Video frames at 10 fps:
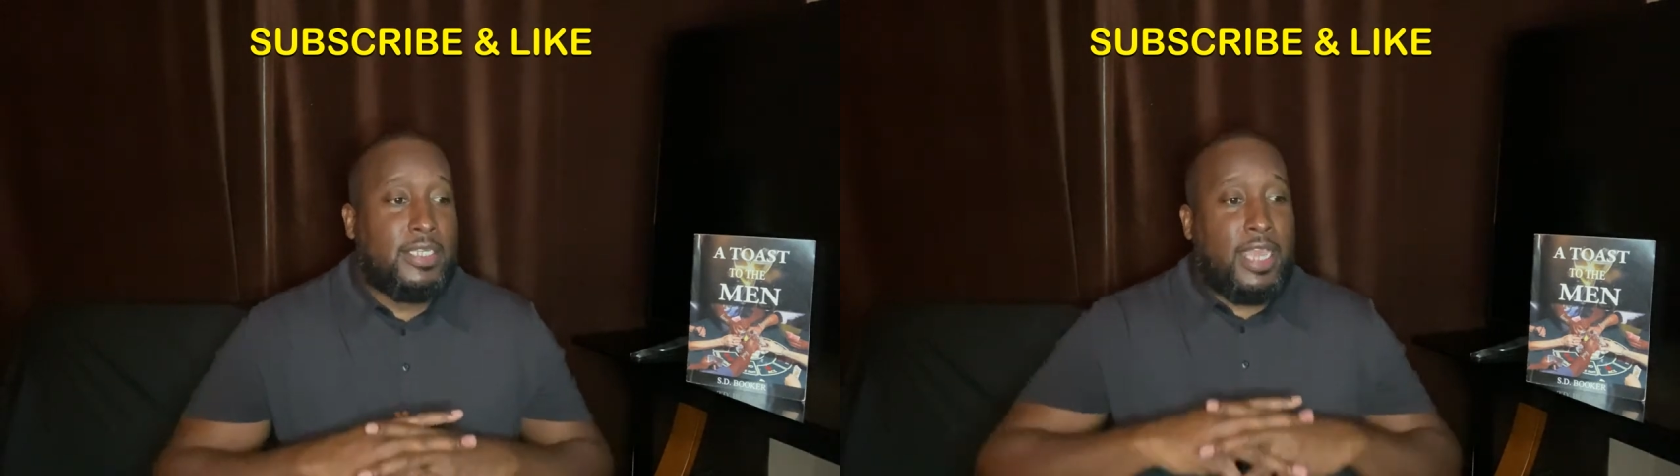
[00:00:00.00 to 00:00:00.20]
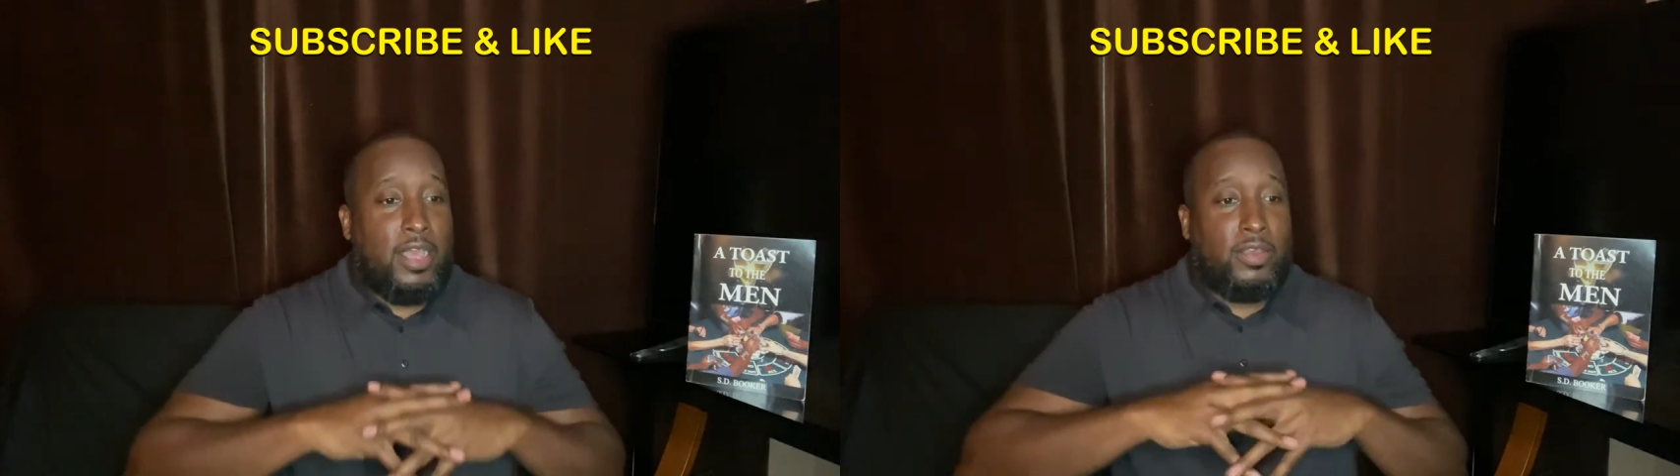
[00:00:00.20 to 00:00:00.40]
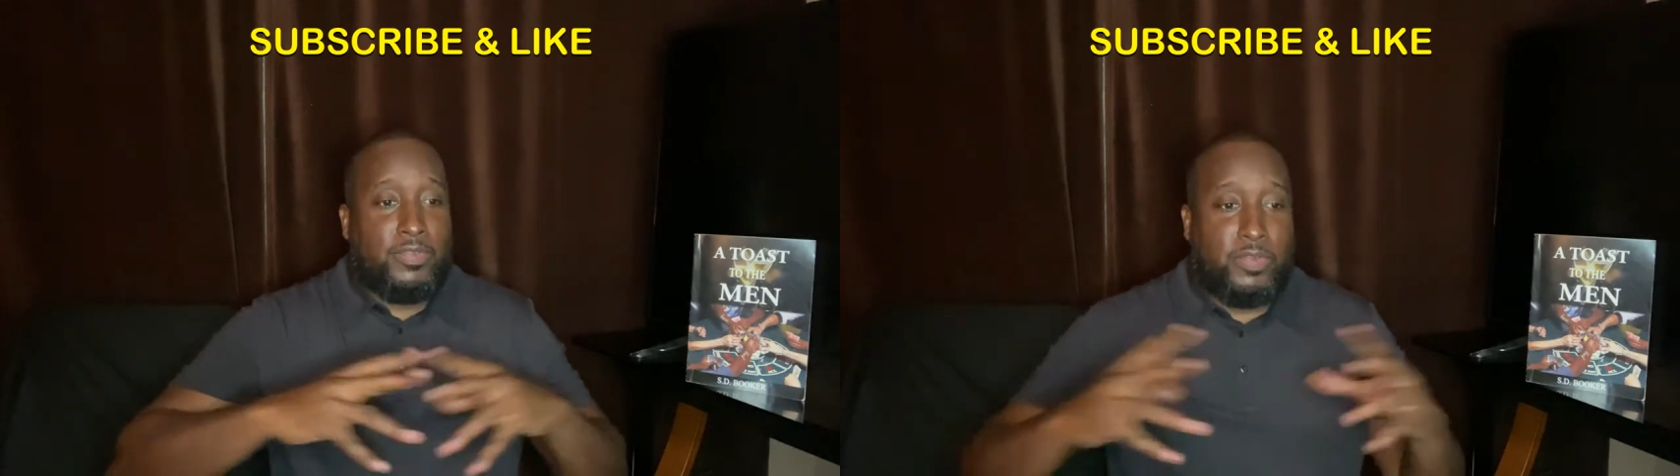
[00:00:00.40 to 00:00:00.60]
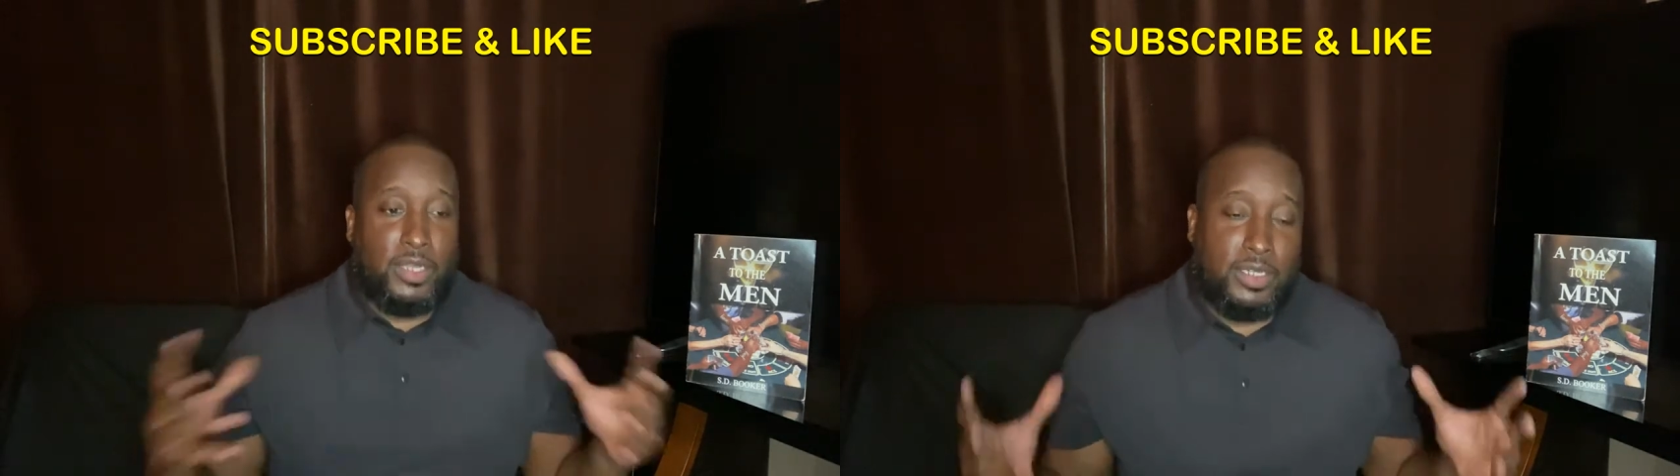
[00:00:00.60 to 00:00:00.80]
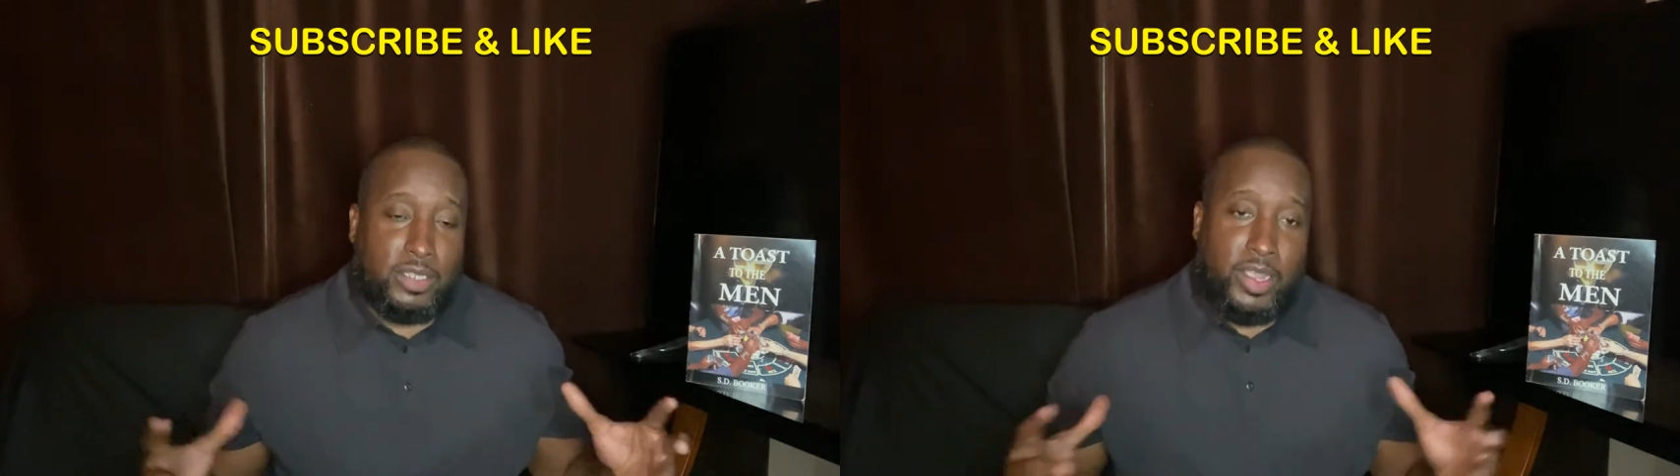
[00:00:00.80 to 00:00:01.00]
Now, if they're
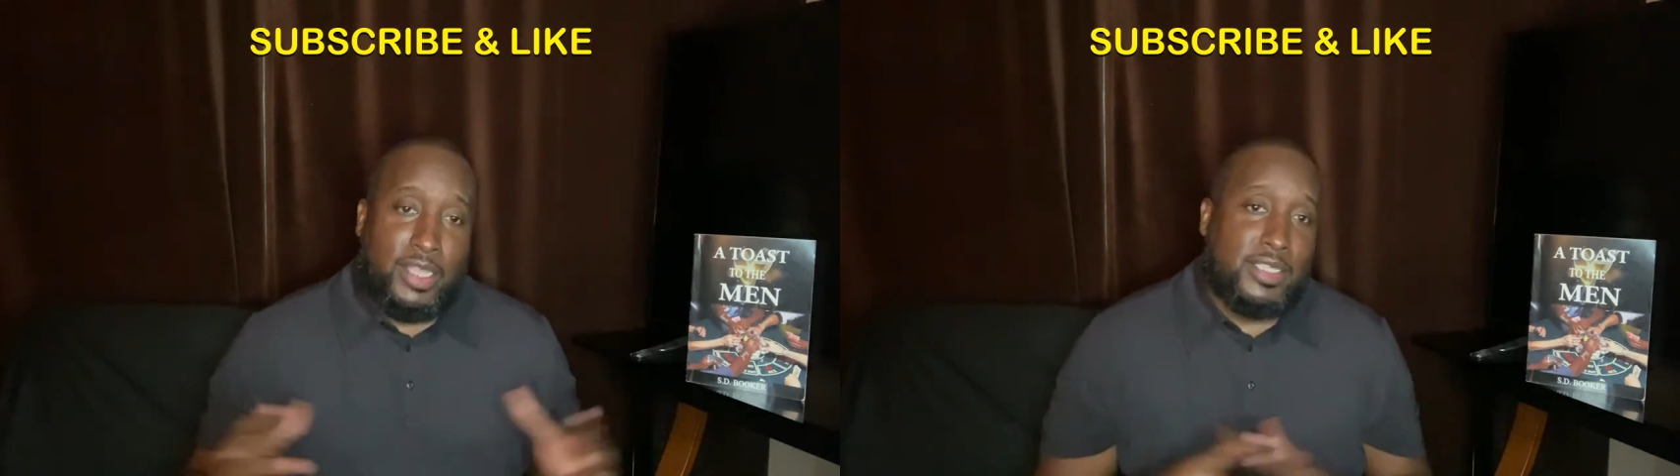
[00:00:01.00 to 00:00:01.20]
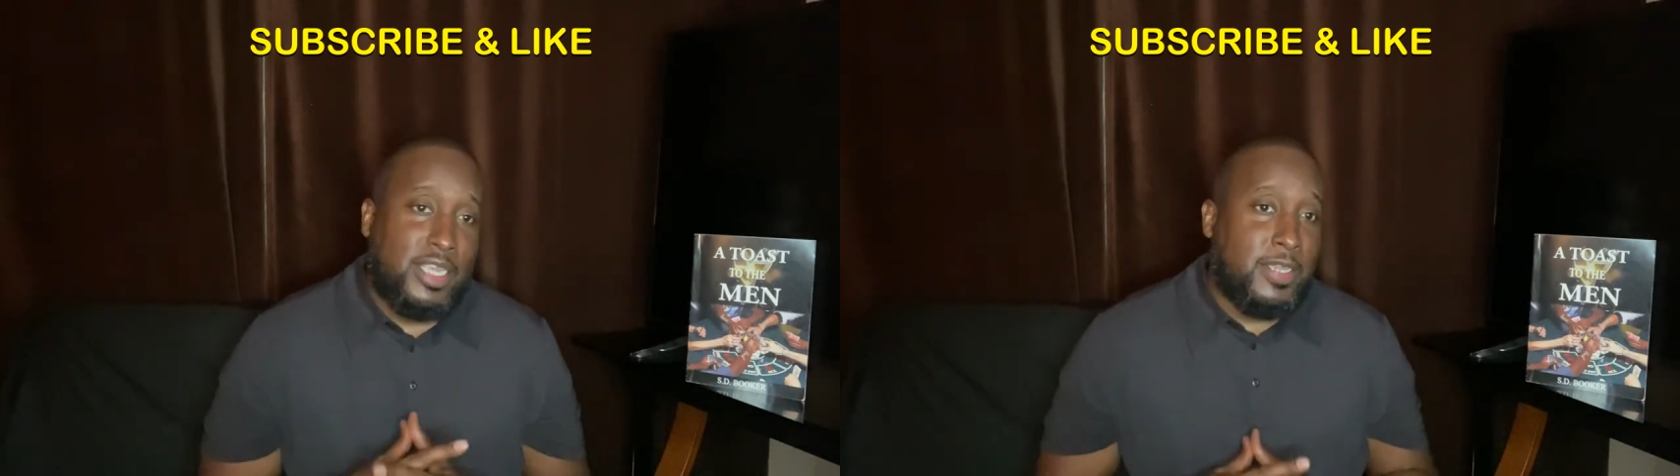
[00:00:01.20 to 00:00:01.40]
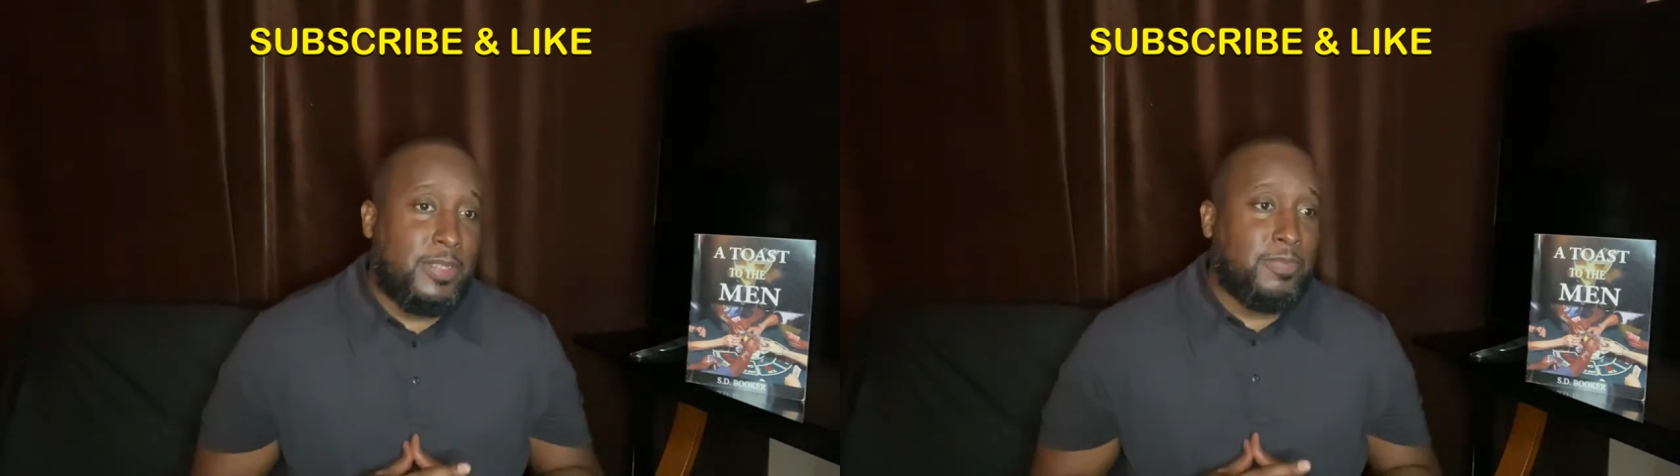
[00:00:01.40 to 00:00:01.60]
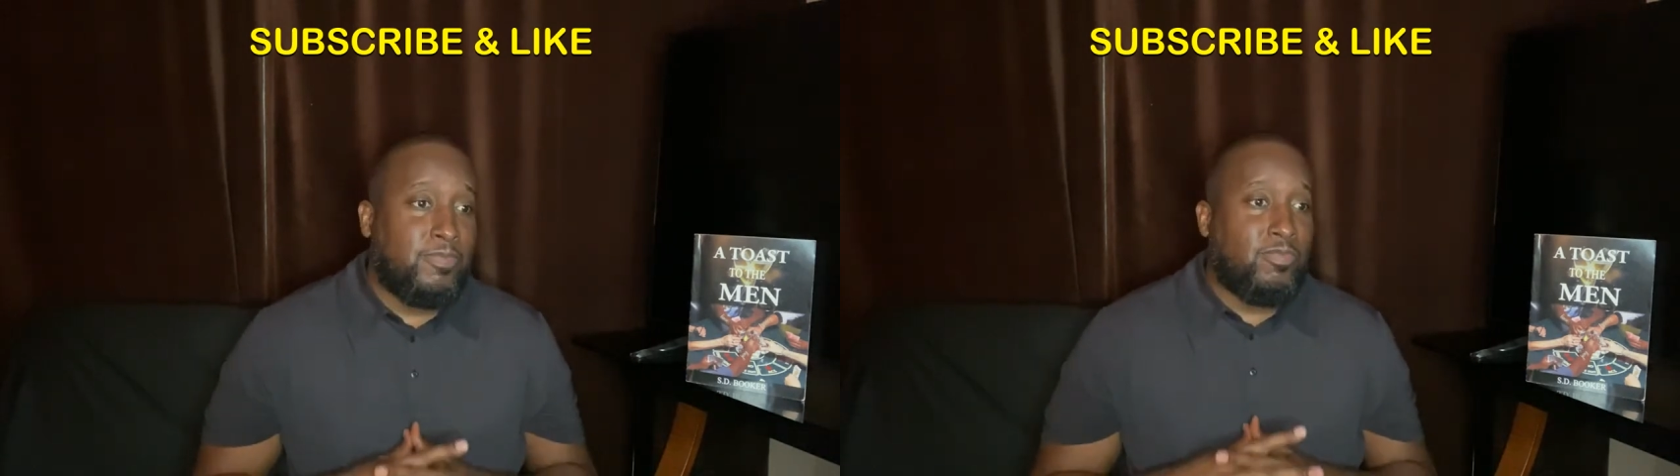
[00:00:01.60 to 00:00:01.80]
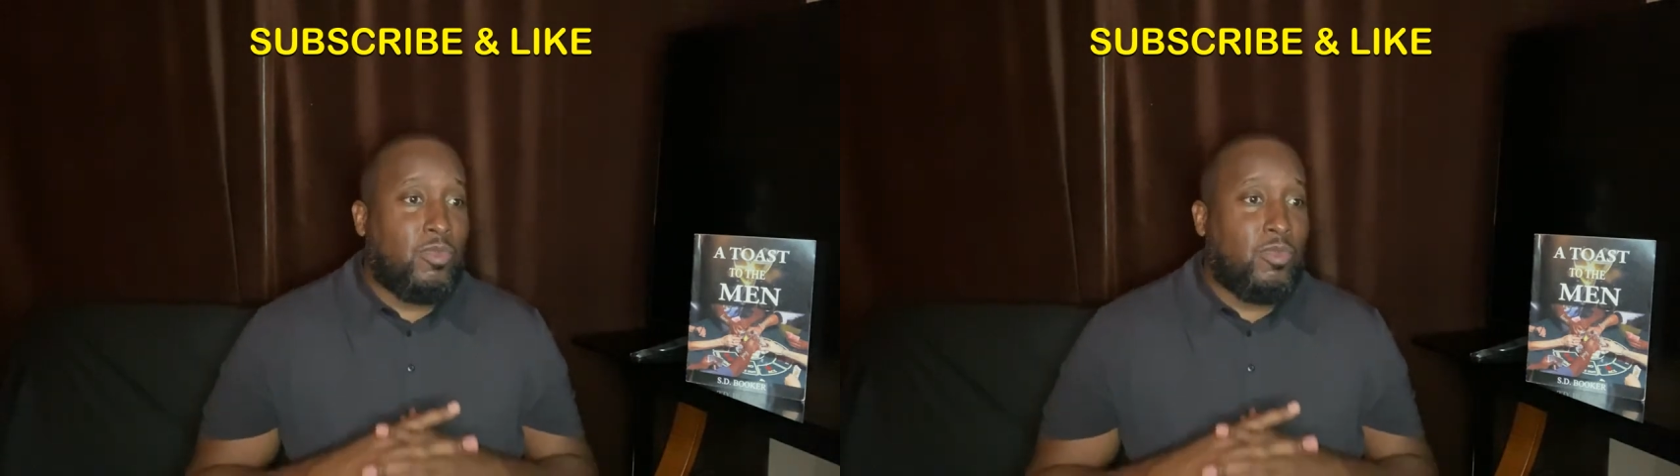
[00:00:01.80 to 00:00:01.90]
under 18,